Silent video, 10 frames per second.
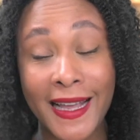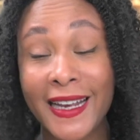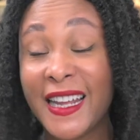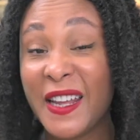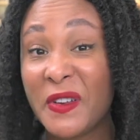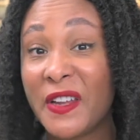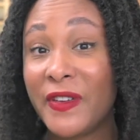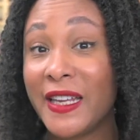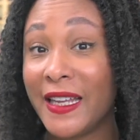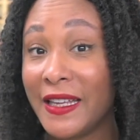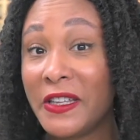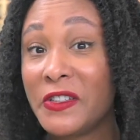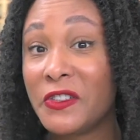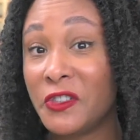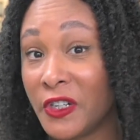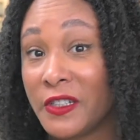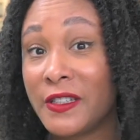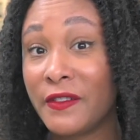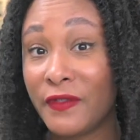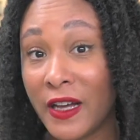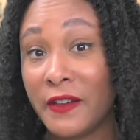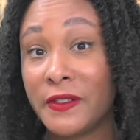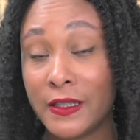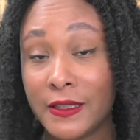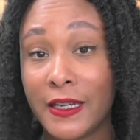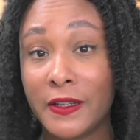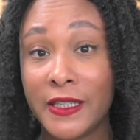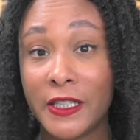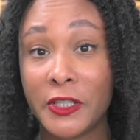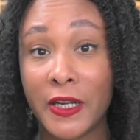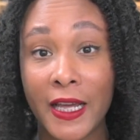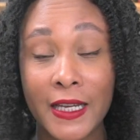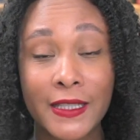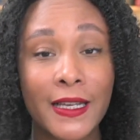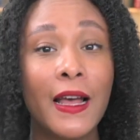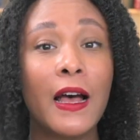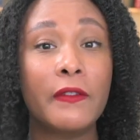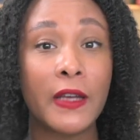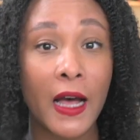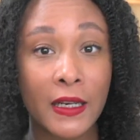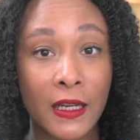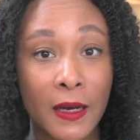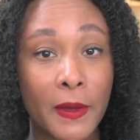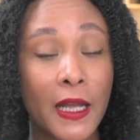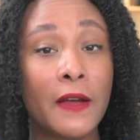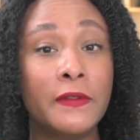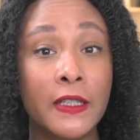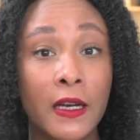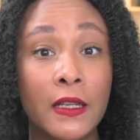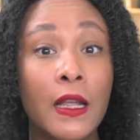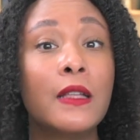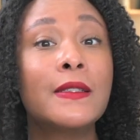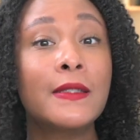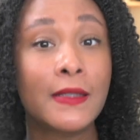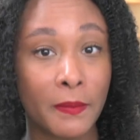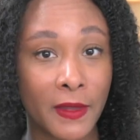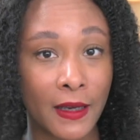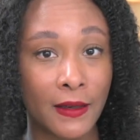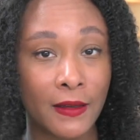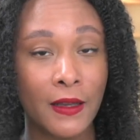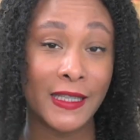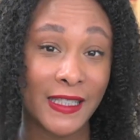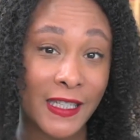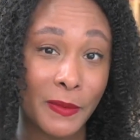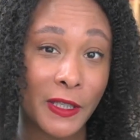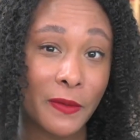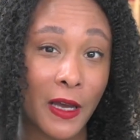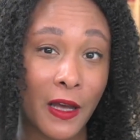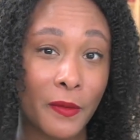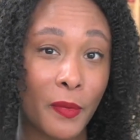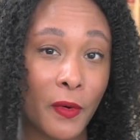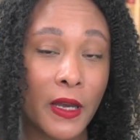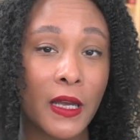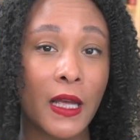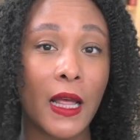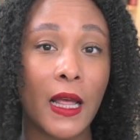And even if it is just the 5 sun salutation A's, I've gotten up and I've done something. This leads me to my other point.